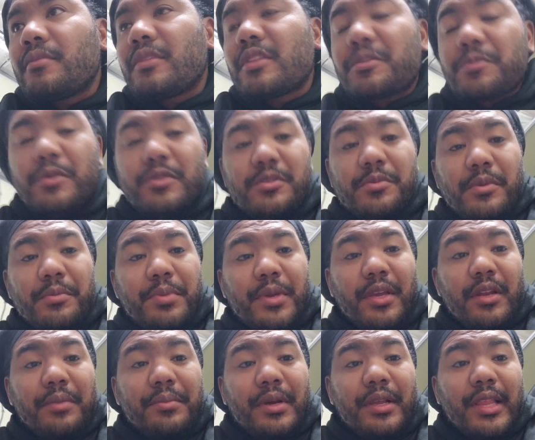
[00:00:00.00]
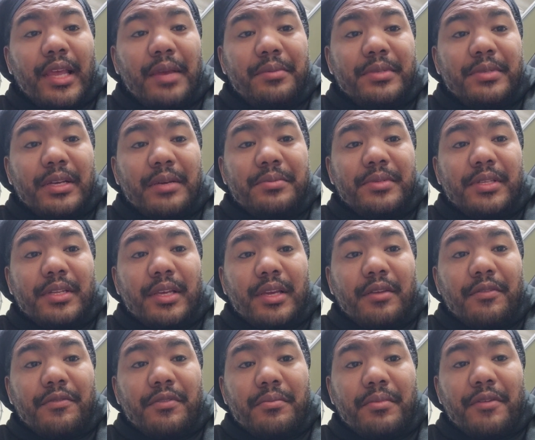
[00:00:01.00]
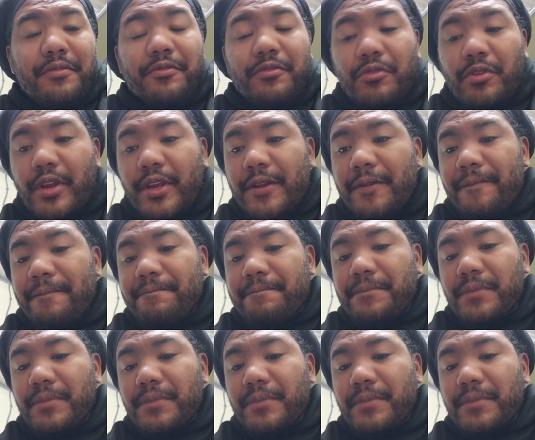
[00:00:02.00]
supposed to be picking up my laptop today from my friend.